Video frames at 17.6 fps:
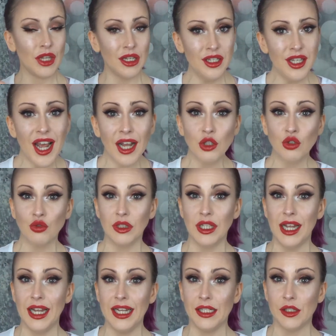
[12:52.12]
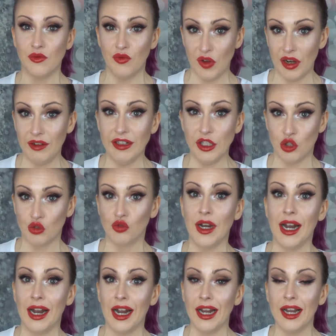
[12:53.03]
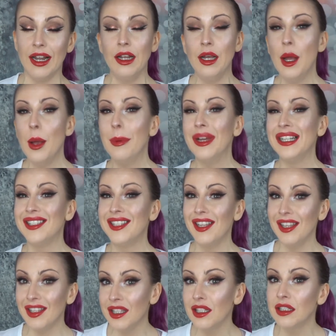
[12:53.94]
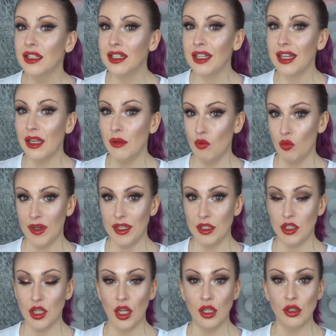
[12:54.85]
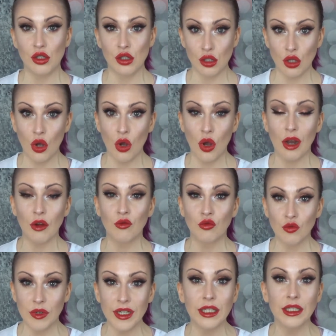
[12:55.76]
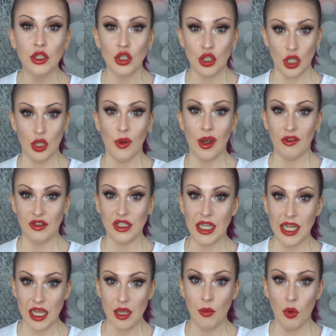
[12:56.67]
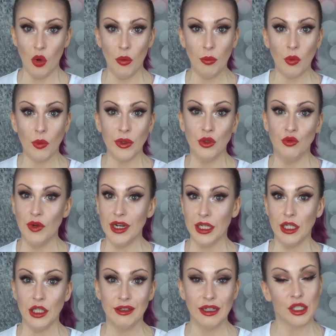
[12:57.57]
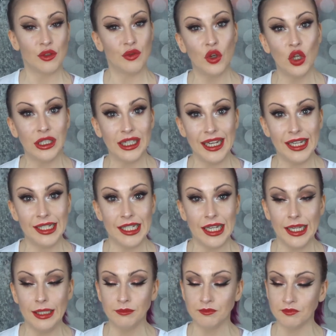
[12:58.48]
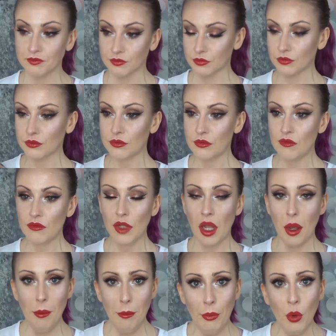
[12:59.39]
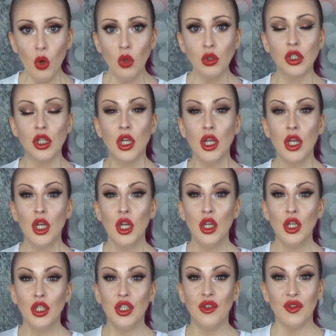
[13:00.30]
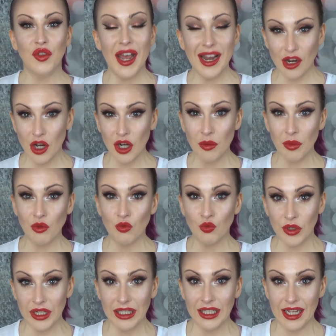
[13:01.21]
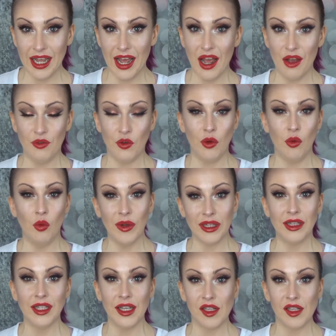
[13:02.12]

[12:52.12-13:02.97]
naturally is very dry, particularly in winter, so I really do have to keep up with the regular exfoliating. But you've then got to be really careful with the